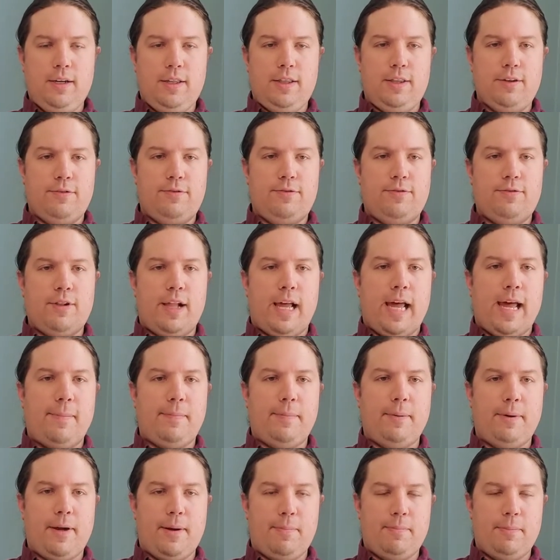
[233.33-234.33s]
the
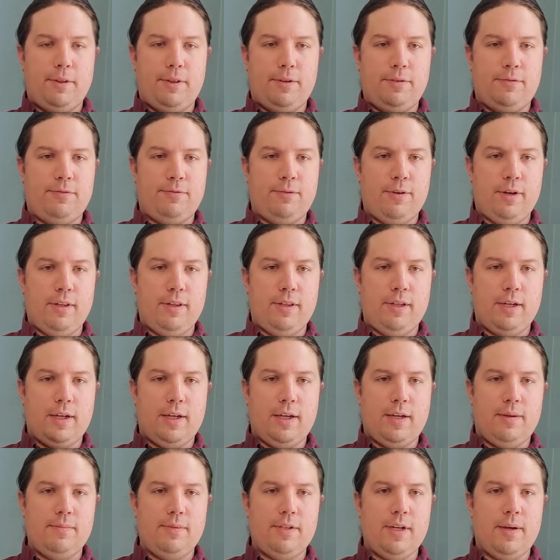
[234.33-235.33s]
flap up in the front that
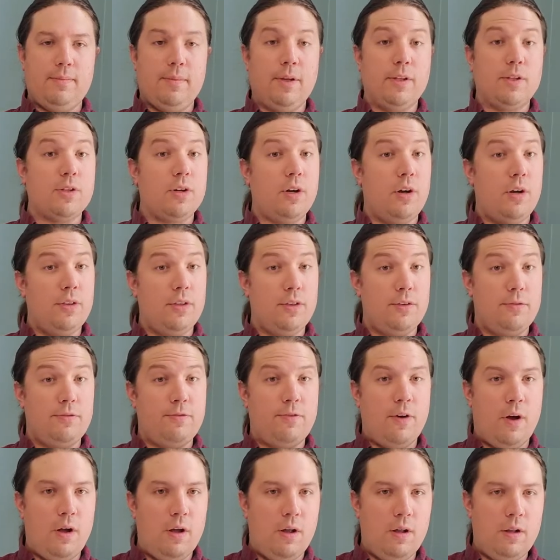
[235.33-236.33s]
comes up. It's called the
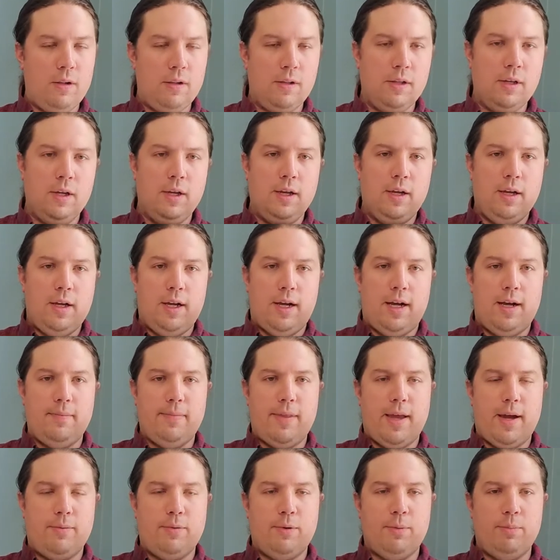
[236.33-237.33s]
fall.
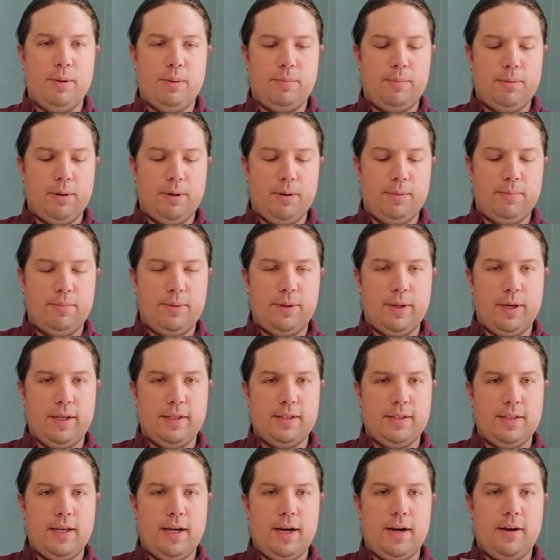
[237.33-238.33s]
That will be put in
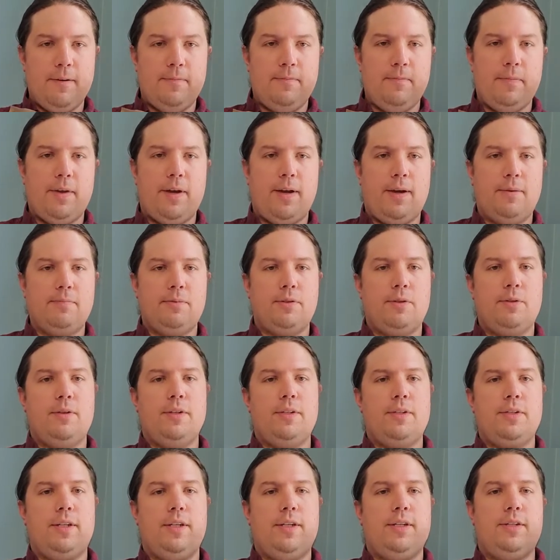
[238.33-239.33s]
place there. So
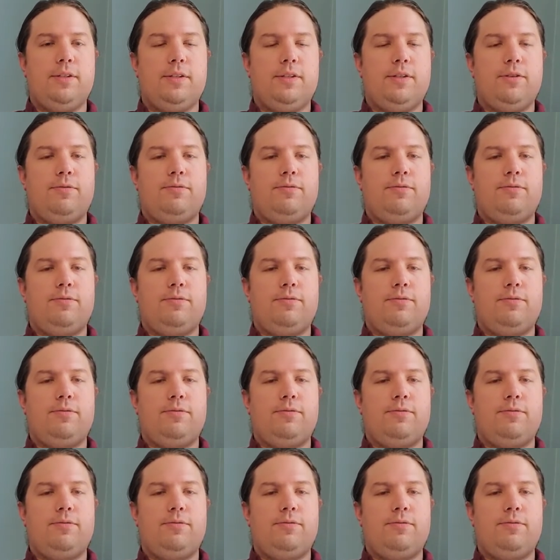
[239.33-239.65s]
this is the